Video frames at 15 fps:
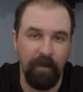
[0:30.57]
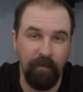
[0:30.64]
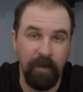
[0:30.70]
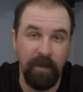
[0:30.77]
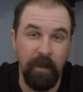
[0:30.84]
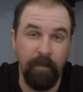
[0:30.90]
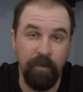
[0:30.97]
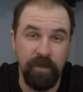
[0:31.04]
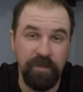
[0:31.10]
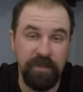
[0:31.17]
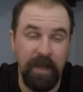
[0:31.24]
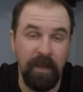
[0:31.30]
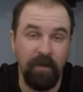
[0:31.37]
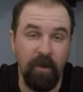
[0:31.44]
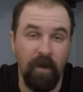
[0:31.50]
I really
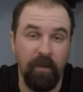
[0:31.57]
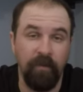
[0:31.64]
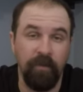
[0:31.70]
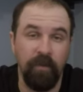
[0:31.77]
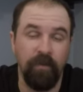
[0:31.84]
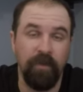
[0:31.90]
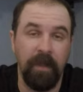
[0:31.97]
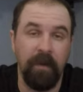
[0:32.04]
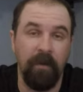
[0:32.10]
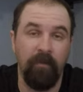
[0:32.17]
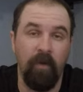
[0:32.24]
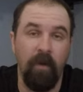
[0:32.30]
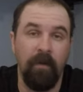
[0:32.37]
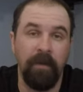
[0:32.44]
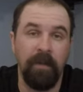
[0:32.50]
appreciate all of you that
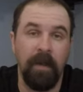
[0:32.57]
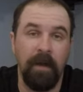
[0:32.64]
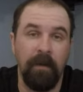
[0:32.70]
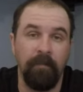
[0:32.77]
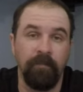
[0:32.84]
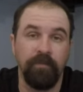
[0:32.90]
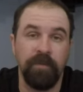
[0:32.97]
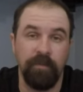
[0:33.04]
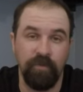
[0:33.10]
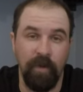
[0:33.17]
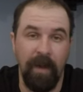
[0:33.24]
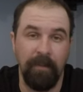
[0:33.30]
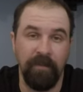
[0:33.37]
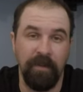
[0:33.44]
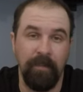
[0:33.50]
have already
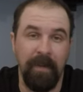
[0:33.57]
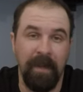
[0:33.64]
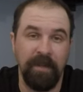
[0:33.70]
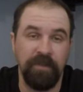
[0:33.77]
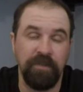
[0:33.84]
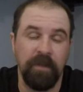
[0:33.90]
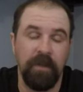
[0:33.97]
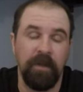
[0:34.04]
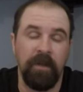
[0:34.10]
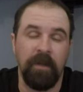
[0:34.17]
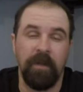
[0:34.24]
subscribed to the page.